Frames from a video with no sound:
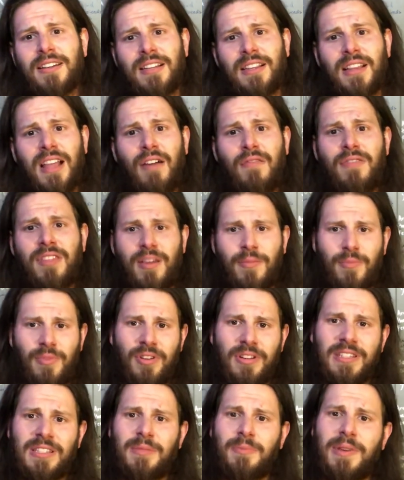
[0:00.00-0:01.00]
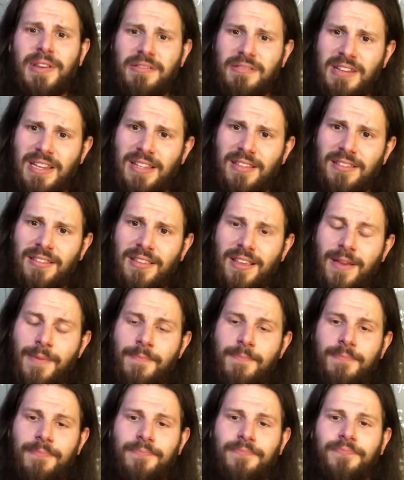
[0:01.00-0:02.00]
to love them or experience
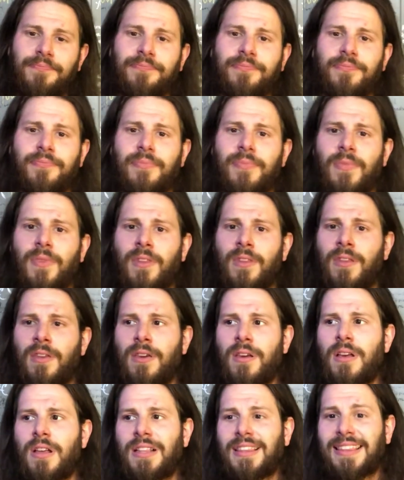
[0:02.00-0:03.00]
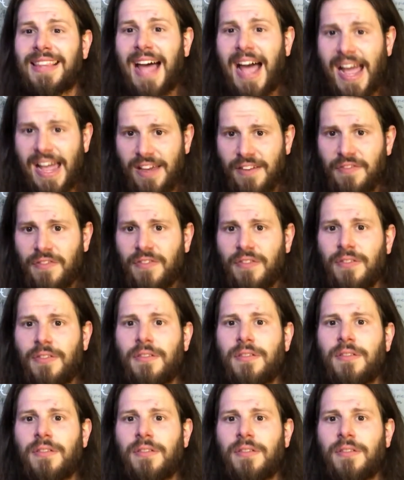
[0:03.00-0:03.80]
them. Life